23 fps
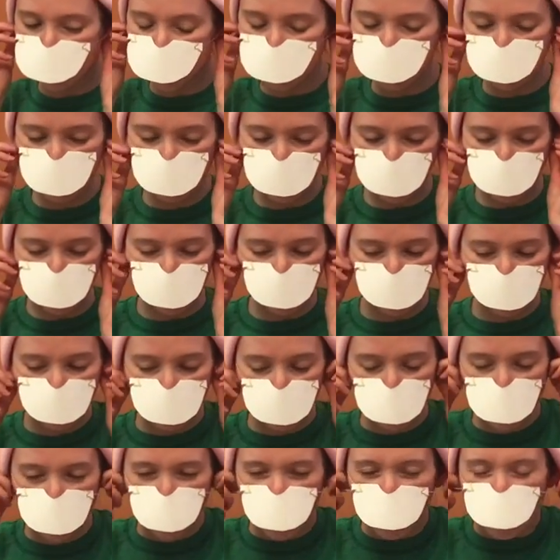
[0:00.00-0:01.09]
we're gonna do that.
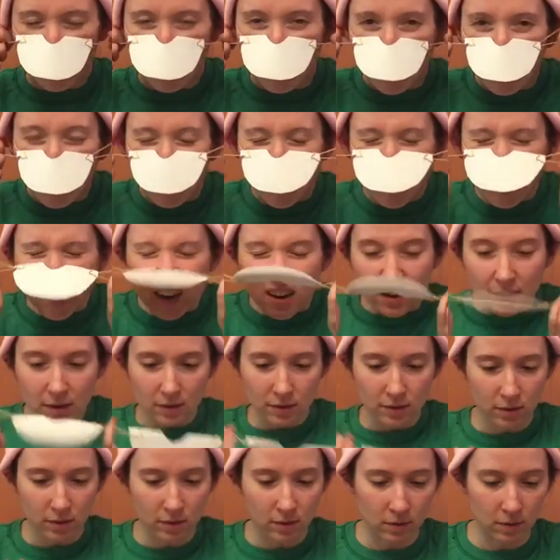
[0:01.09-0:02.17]

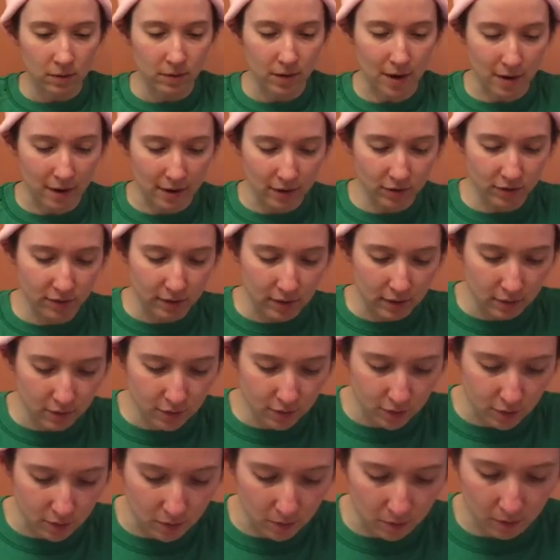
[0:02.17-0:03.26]
So now I just need
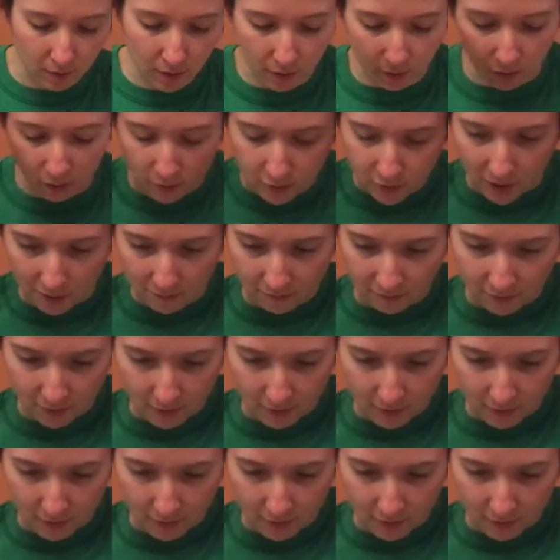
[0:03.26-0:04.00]
to color top